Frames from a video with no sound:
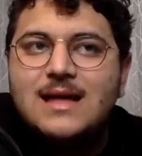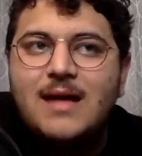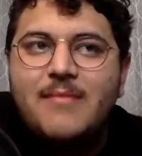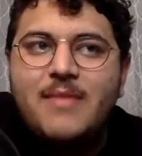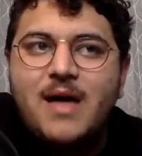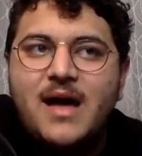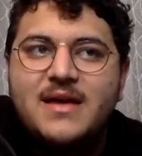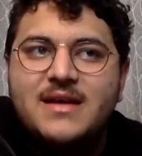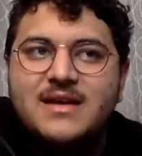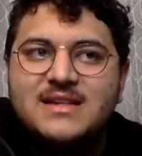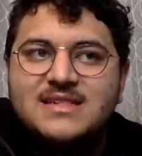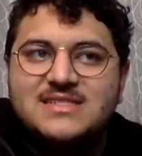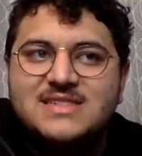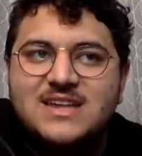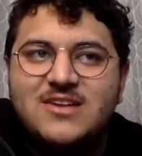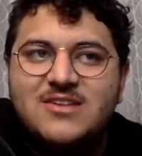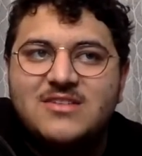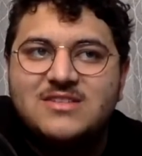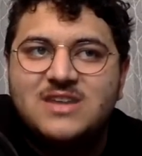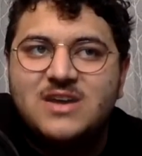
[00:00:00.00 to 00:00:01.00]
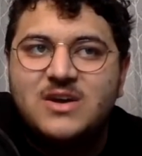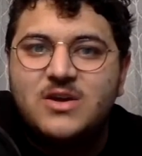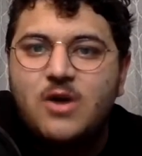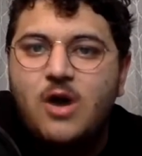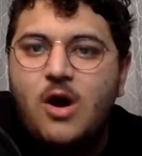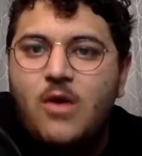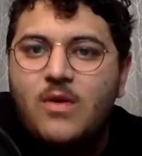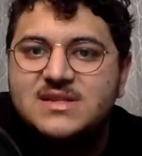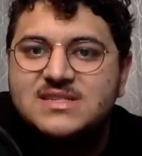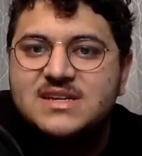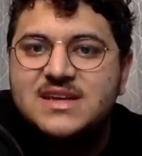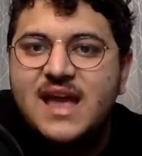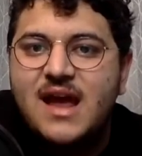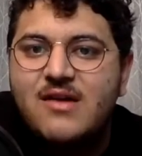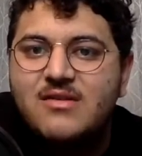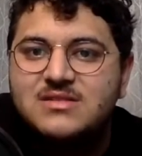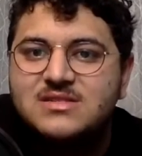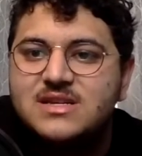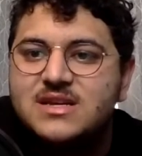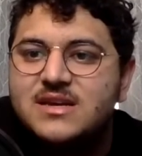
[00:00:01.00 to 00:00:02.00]
going to sit here and tell you, oh, it's a
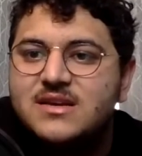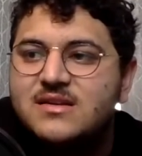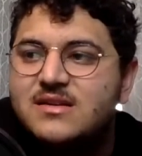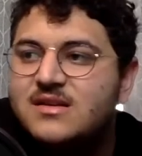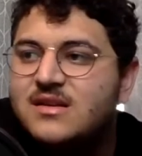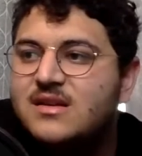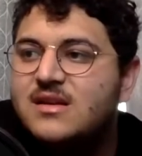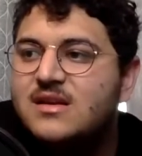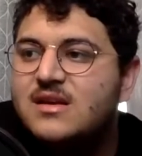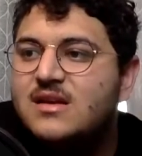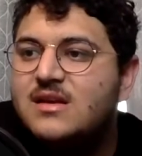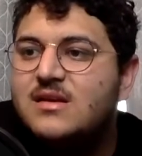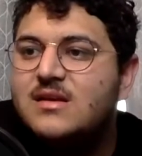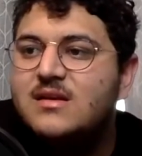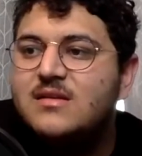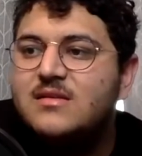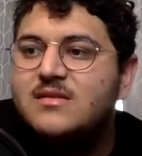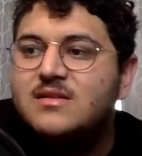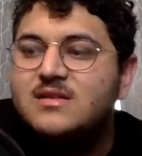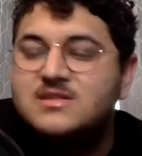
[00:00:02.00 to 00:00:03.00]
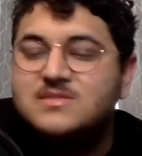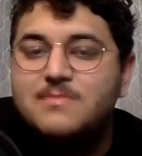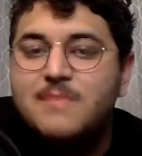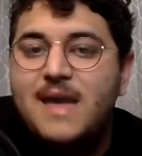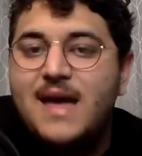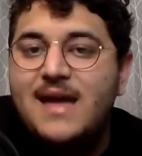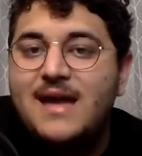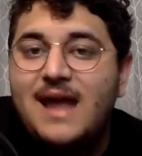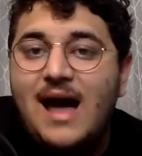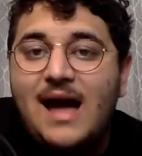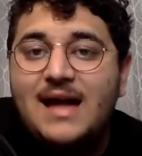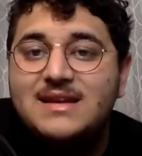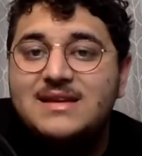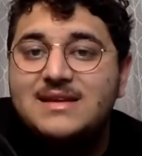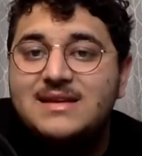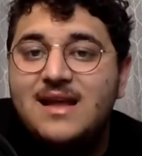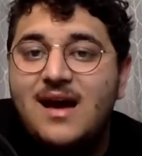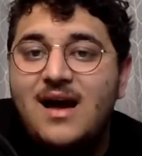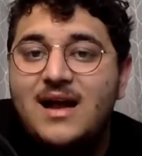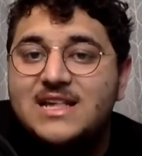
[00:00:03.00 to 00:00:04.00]
guarantee. Because, man, I
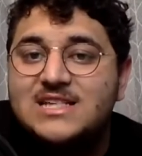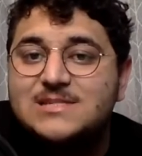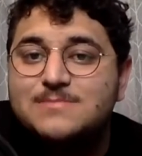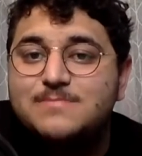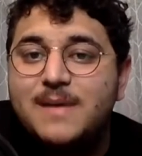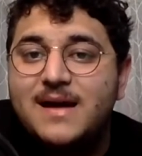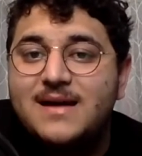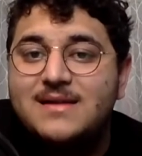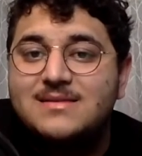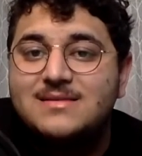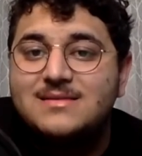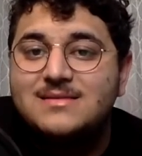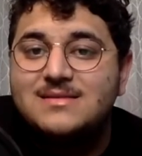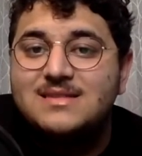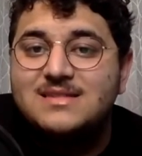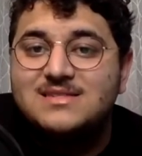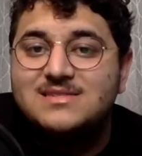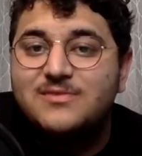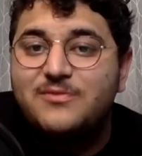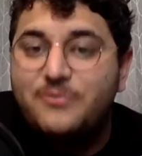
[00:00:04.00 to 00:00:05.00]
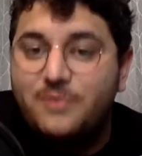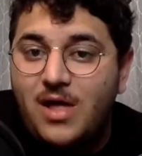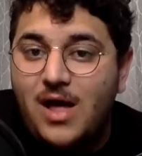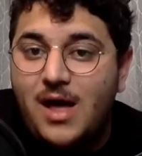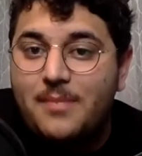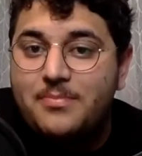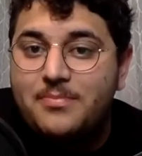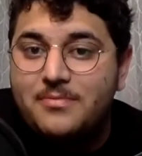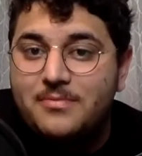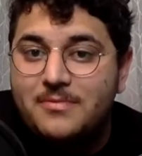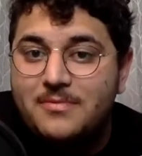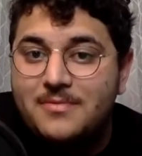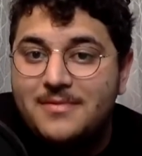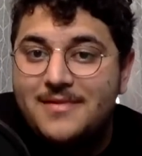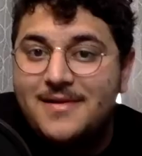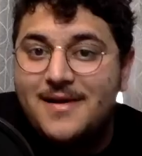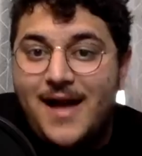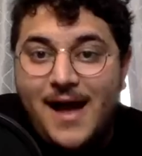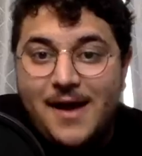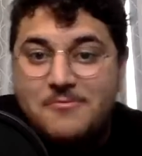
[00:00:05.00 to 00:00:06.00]
did not expect this to flop.
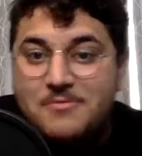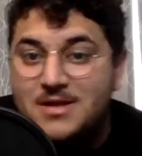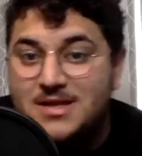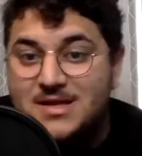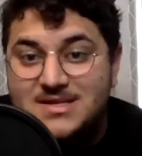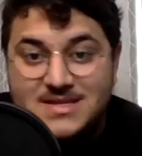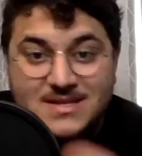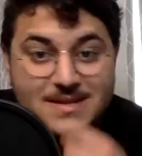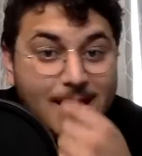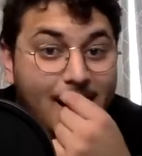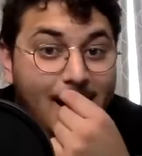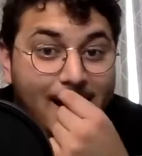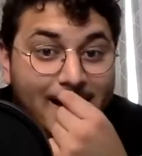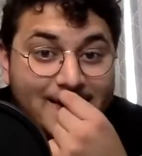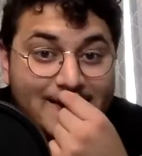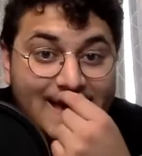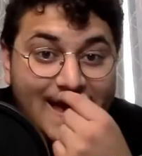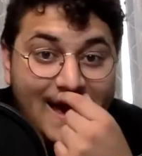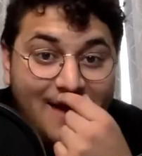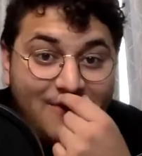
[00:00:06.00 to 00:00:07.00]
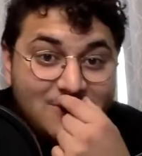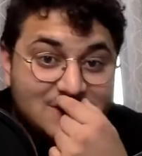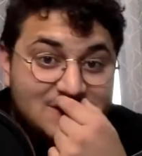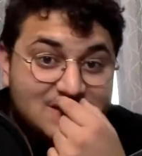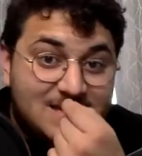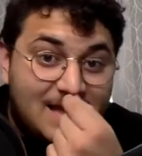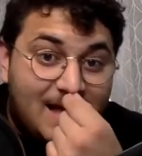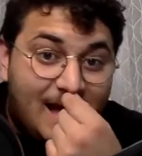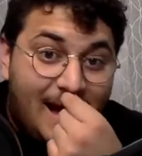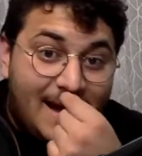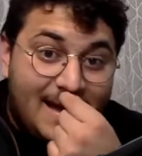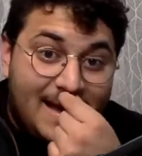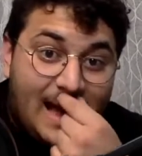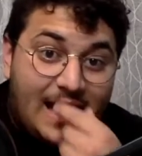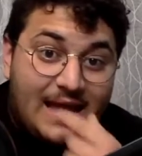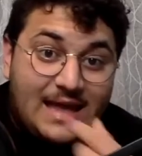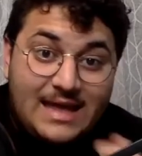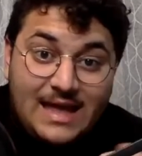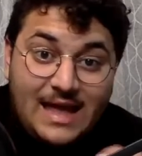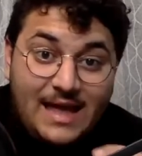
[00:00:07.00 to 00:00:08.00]
I really did not. That was
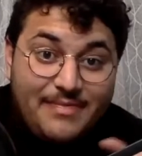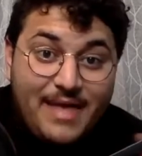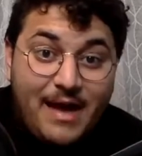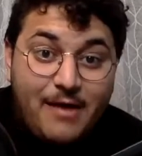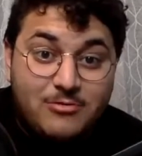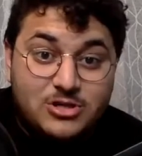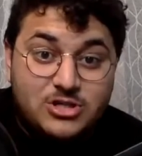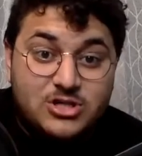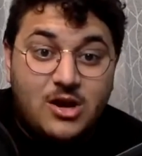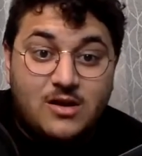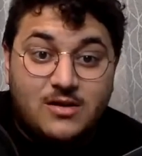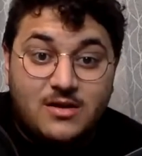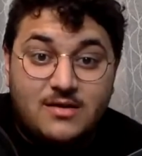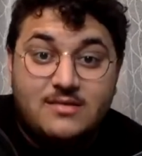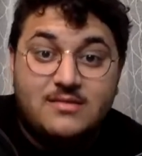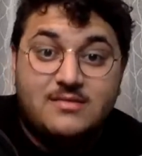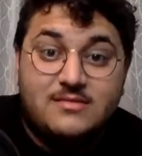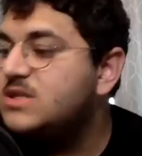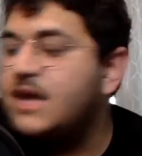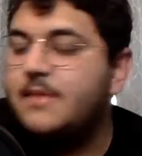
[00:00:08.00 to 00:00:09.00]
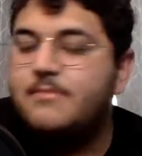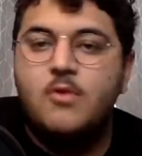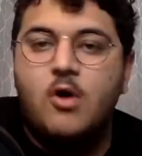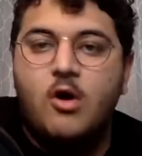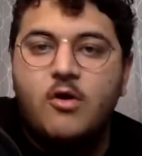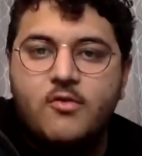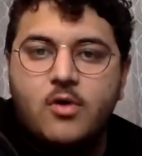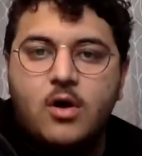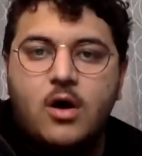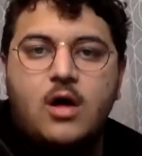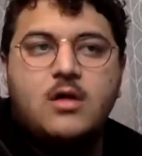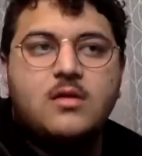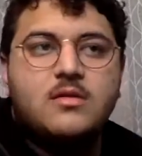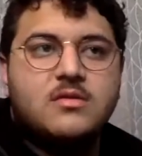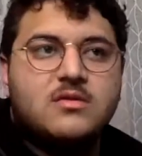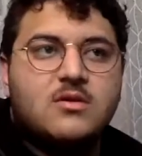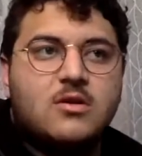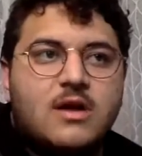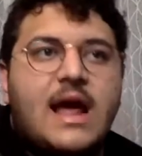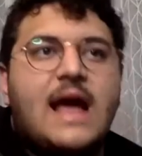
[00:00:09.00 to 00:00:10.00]
shocking. So yeah,
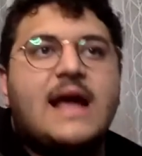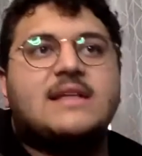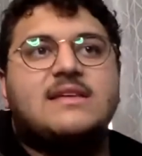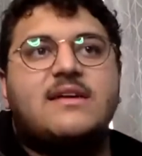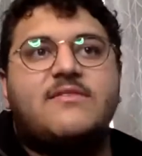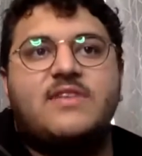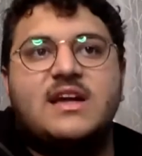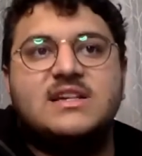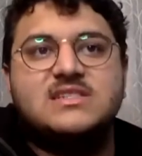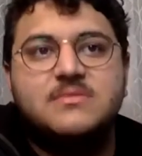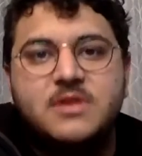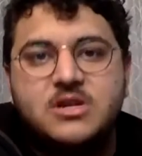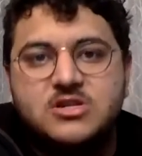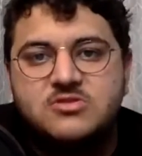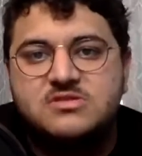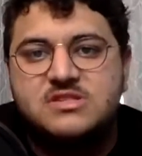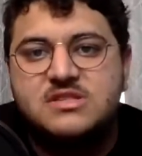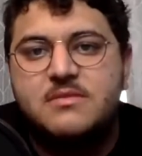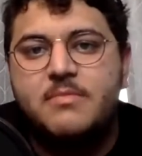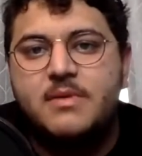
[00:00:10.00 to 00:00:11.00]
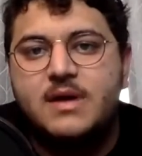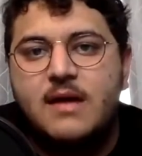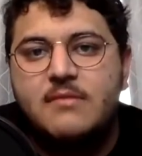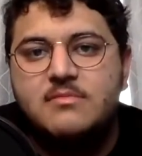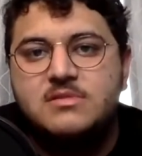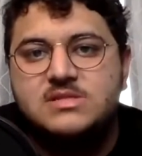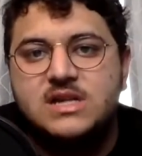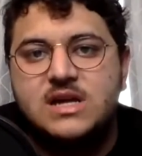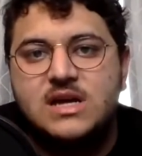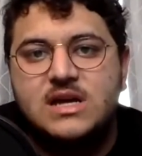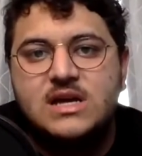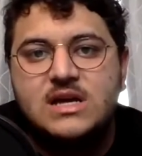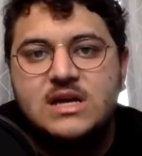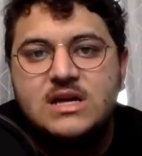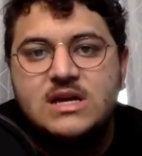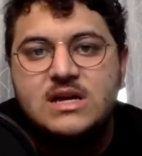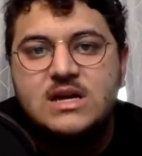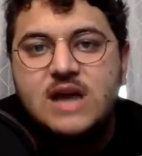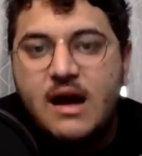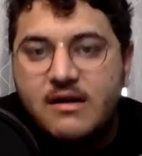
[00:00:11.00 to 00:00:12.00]
overall, third act definitely had some issues with it, but I was
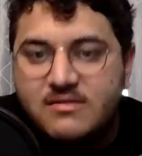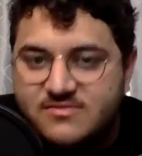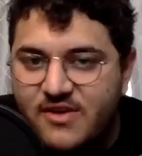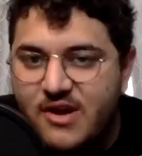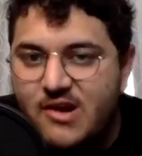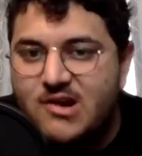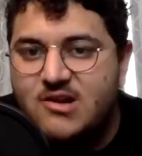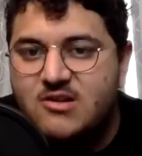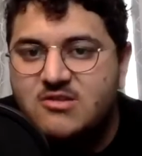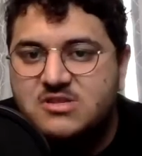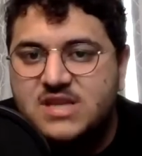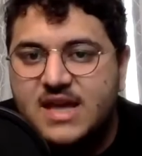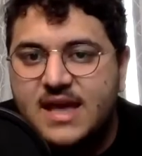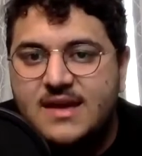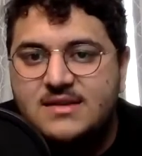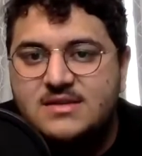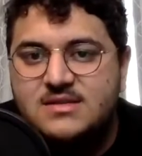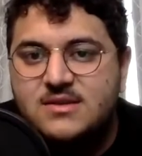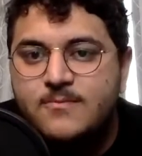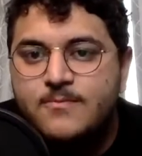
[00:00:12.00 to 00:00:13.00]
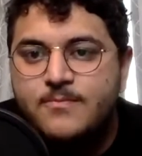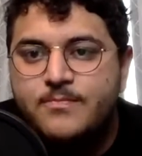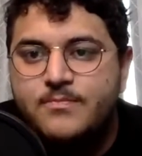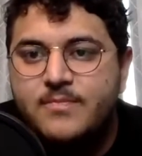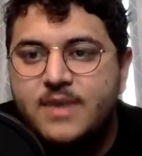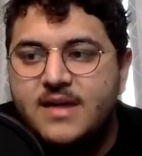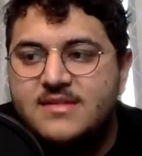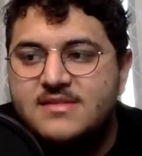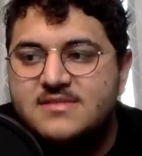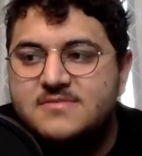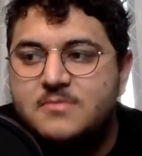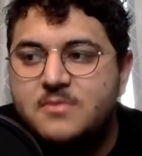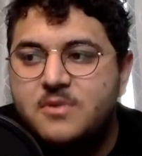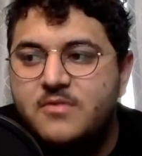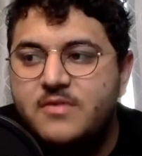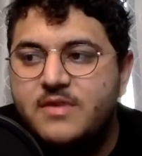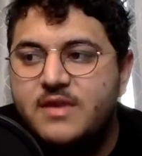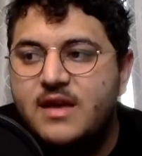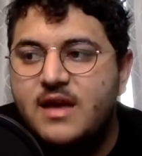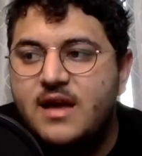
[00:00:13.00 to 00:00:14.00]
very entertained by this
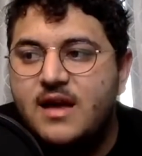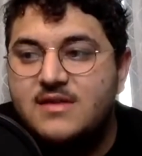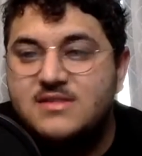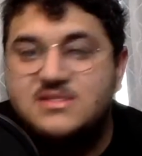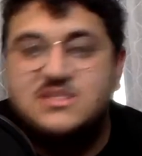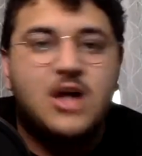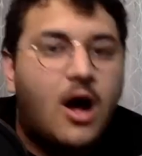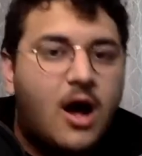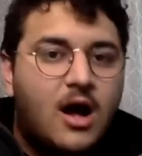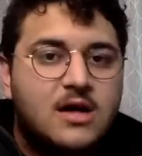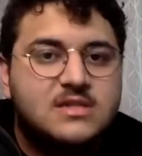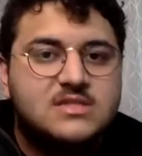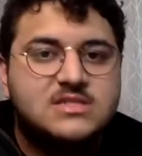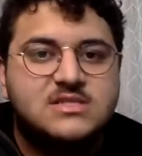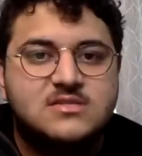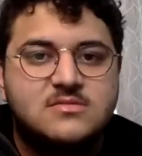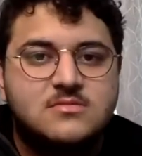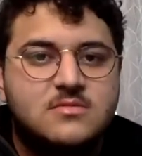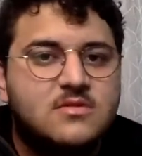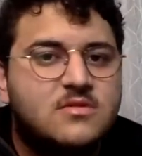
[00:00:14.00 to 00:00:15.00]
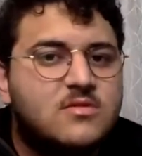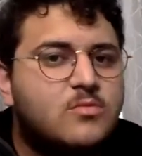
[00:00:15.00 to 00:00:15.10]
movie. Socks,